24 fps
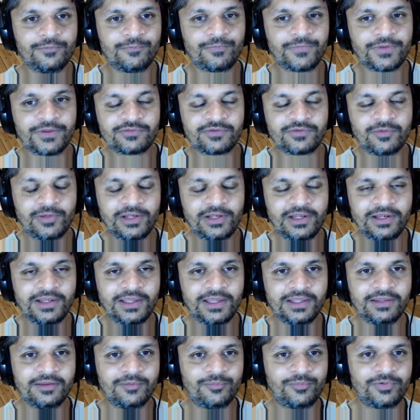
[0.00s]
similarly
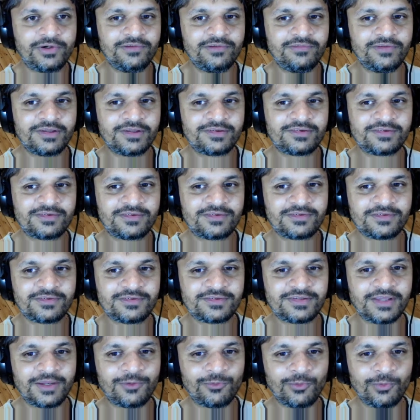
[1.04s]
in the previous
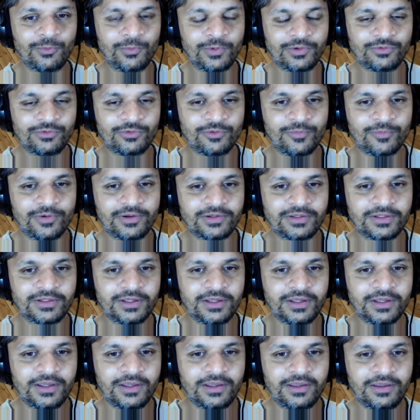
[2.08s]
set when we were talking about
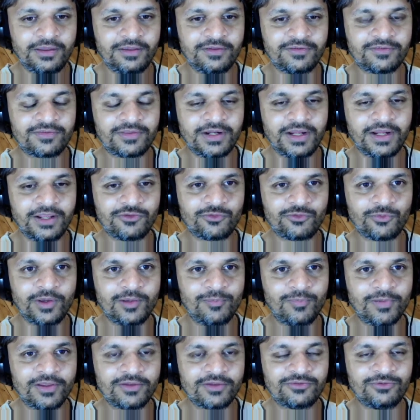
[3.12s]
is 3n
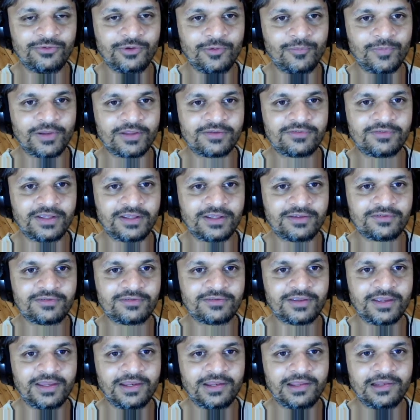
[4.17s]
squared plus 2n plus 6
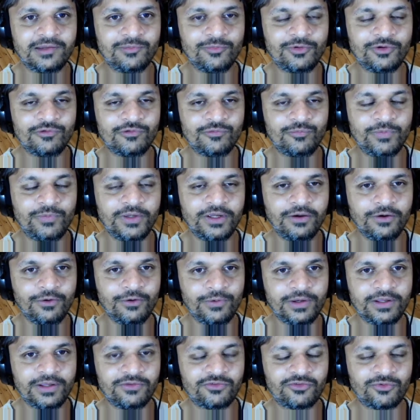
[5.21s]
an element of big O
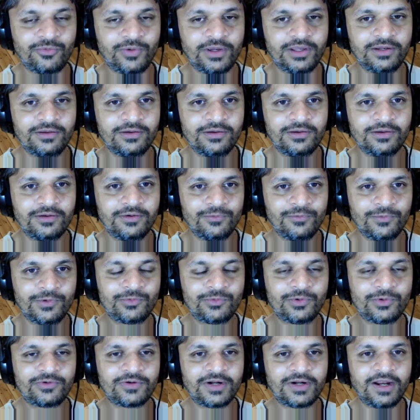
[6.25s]
n squared, what
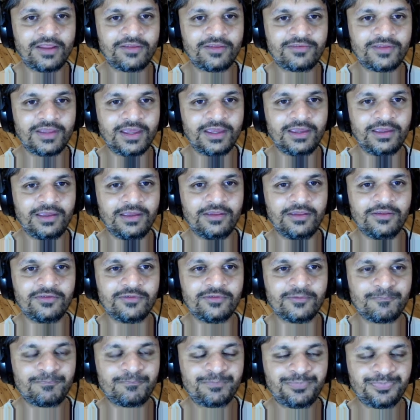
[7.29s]
we're trying to say is
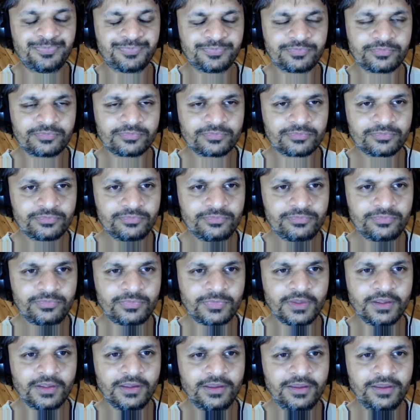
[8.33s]

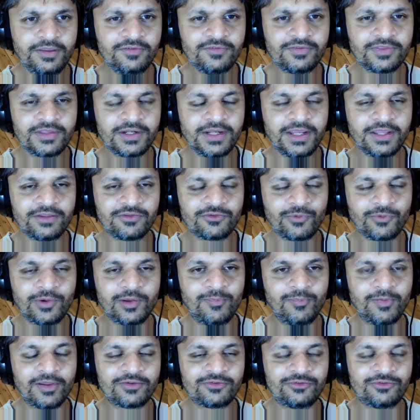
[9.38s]
3n squared
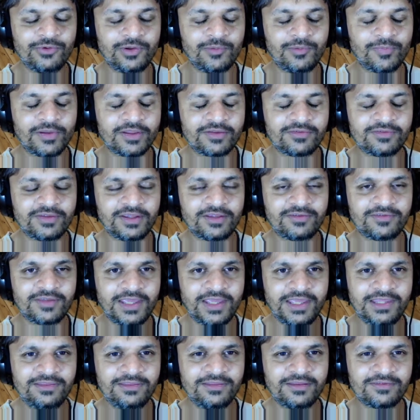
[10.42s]
plus 2n plus 6
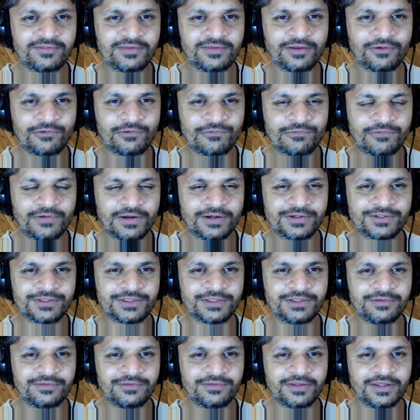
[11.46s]
in the set of
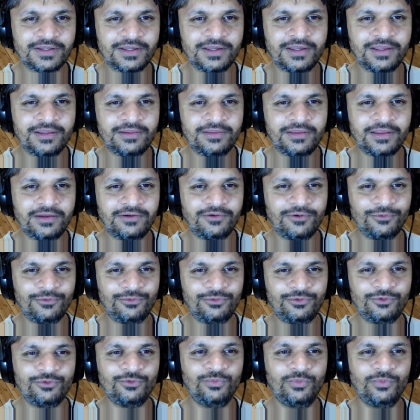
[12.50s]
functions that
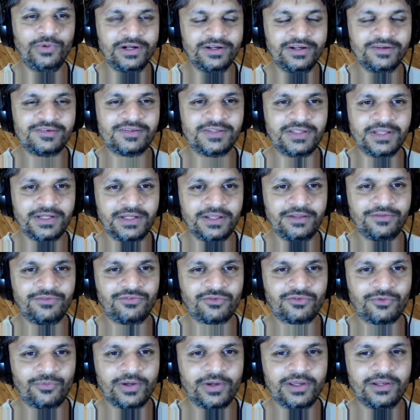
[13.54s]
don't do worse than n
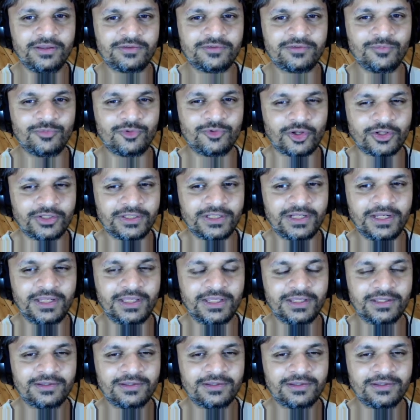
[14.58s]
squared asymptotically.